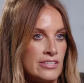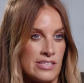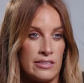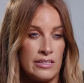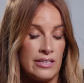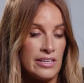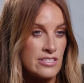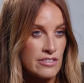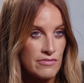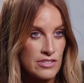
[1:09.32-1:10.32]
it's our
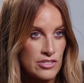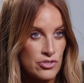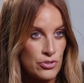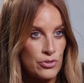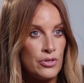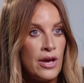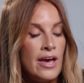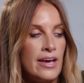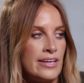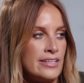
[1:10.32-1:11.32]
connective tissue,
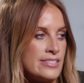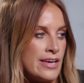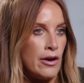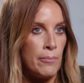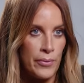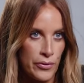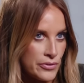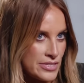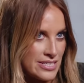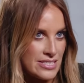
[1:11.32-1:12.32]
it's our
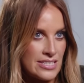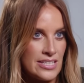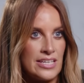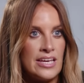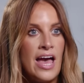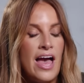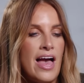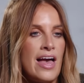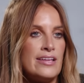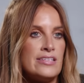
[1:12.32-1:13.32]
bone density,
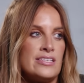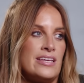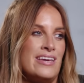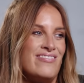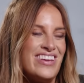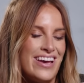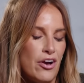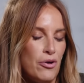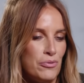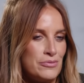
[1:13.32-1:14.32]
and even
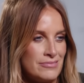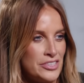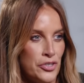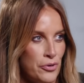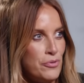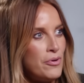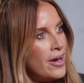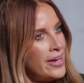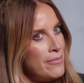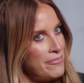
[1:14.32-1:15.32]
our, you know,
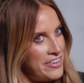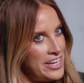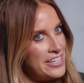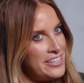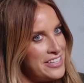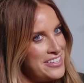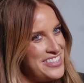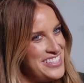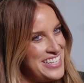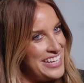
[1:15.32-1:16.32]
I am vain at the end
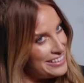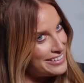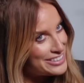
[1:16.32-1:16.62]
of the day a